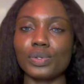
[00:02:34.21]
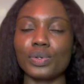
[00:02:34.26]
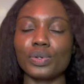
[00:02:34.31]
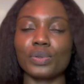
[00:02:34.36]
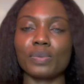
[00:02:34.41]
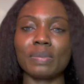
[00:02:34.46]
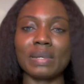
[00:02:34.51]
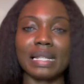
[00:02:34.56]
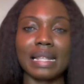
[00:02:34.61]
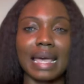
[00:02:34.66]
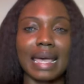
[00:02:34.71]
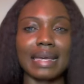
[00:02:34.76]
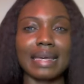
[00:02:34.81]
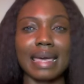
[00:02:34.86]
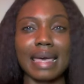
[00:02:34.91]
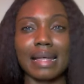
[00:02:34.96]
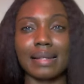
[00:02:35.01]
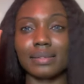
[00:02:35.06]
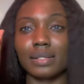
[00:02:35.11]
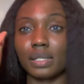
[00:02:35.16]
You could be
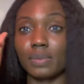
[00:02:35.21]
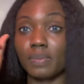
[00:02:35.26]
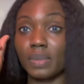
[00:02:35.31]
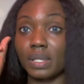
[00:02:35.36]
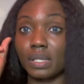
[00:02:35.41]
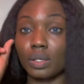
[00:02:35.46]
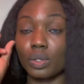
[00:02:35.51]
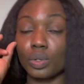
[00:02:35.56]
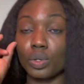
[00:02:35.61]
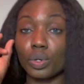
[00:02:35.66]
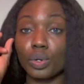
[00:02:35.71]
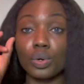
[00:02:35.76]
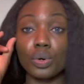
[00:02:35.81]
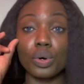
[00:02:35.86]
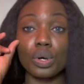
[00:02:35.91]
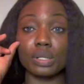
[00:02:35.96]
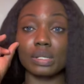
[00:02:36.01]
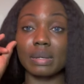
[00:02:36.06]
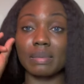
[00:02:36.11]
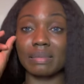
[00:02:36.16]
like
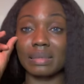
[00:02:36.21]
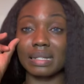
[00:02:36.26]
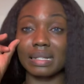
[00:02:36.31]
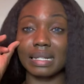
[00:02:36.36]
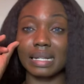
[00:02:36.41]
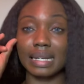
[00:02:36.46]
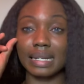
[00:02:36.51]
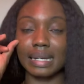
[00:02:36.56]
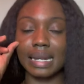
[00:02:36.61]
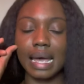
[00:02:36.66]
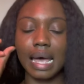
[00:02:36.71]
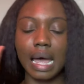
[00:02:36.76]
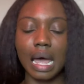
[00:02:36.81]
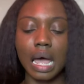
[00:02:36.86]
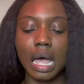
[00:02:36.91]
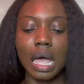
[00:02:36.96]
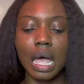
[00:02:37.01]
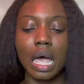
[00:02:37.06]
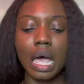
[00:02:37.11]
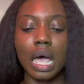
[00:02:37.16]
LGBTQ or something like that.
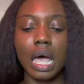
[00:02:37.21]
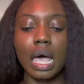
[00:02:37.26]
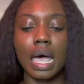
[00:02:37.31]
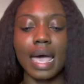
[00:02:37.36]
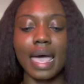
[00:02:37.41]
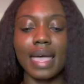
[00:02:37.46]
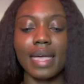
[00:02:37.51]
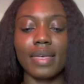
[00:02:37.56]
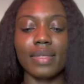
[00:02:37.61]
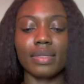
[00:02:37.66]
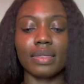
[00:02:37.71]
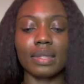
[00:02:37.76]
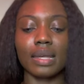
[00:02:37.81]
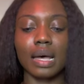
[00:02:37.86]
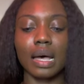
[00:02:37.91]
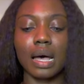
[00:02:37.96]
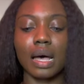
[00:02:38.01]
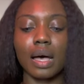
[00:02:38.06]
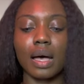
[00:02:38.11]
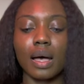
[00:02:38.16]

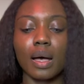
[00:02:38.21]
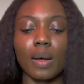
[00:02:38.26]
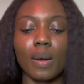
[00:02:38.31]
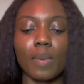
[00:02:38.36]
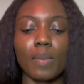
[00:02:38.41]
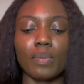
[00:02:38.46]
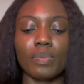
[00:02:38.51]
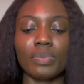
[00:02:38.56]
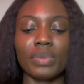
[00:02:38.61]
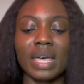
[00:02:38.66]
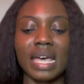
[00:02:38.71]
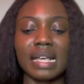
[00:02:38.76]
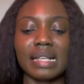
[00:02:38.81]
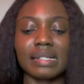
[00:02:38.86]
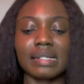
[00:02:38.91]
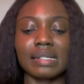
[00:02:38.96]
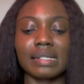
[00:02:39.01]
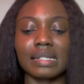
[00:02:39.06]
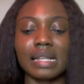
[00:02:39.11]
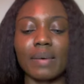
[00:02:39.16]
And
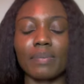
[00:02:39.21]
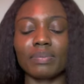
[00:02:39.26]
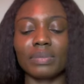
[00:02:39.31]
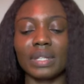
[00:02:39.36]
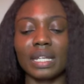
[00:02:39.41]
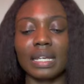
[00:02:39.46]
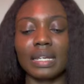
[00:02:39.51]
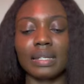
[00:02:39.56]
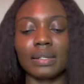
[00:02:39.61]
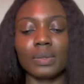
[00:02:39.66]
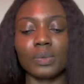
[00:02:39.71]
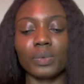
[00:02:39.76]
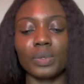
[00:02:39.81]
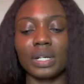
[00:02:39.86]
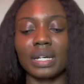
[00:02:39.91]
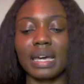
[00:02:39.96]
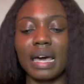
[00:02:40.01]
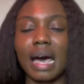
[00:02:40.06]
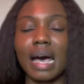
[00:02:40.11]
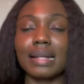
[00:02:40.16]
there's something
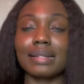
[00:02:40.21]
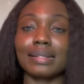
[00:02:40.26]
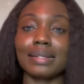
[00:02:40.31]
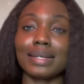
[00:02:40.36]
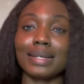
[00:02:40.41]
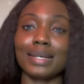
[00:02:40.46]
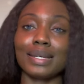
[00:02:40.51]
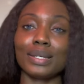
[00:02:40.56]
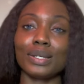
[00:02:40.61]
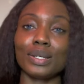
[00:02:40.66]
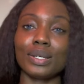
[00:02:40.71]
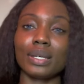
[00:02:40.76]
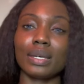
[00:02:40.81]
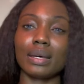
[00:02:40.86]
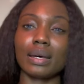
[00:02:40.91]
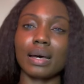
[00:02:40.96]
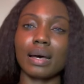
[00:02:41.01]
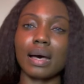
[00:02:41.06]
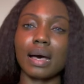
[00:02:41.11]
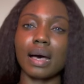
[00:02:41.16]
regarding
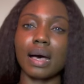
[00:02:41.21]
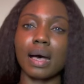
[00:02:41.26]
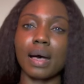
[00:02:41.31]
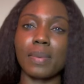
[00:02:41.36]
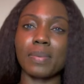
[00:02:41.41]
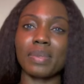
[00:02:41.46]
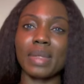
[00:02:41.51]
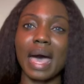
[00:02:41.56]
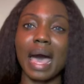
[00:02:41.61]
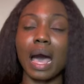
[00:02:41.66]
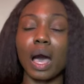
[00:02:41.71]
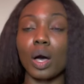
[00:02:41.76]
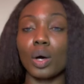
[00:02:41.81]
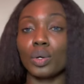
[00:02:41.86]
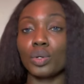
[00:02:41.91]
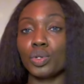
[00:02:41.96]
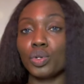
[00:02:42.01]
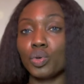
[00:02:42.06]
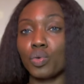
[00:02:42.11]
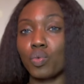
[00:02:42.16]

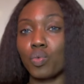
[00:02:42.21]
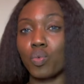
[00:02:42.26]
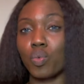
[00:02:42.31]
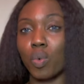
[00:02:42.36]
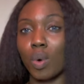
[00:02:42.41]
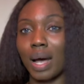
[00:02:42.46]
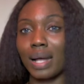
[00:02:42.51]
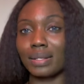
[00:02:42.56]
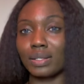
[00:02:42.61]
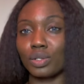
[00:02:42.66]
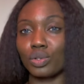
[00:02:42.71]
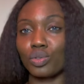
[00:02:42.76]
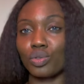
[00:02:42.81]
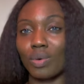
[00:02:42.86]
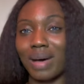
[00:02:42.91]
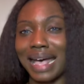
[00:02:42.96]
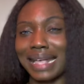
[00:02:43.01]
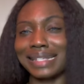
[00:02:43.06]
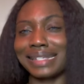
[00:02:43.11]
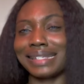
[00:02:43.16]
how you want to
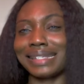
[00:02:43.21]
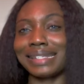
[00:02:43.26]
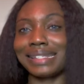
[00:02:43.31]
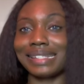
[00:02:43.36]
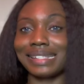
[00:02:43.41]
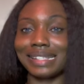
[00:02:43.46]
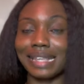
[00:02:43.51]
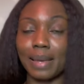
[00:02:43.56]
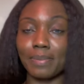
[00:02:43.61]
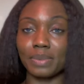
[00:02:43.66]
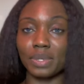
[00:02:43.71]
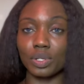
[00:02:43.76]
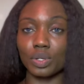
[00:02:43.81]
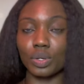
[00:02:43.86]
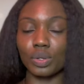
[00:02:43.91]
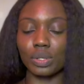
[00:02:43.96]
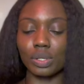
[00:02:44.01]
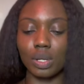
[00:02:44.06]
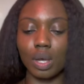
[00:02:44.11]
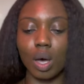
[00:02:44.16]
accept
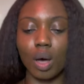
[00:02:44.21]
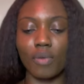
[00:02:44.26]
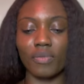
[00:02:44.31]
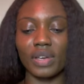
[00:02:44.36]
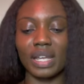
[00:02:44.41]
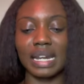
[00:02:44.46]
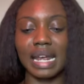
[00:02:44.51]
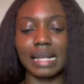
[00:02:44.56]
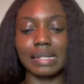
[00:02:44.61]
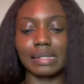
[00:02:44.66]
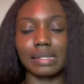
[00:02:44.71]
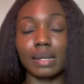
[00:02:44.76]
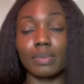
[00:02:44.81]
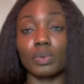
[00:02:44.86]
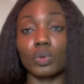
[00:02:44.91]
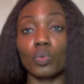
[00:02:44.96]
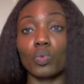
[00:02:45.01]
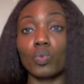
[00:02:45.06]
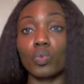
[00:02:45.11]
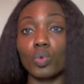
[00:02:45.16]
yourself and
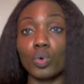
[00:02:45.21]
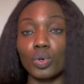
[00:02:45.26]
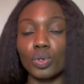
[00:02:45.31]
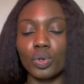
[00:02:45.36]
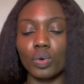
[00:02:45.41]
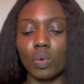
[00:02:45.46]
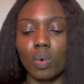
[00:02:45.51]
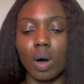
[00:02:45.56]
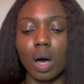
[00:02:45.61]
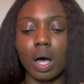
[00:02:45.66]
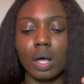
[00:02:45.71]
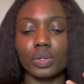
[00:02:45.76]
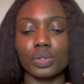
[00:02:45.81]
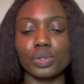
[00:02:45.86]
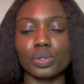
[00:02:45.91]
accept who you are.